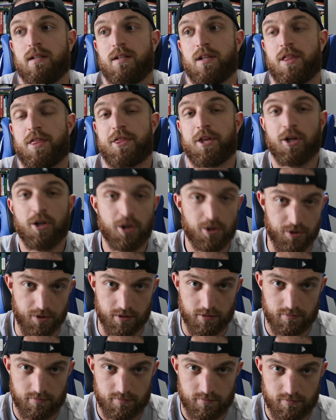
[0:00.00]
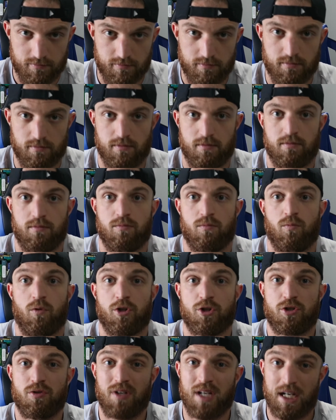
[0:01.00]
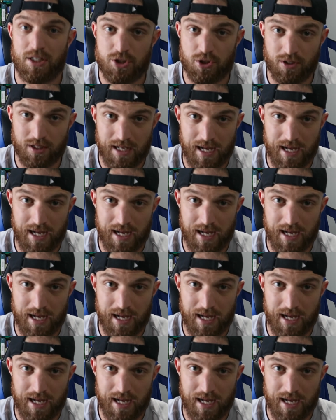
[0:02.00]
Third, once you got your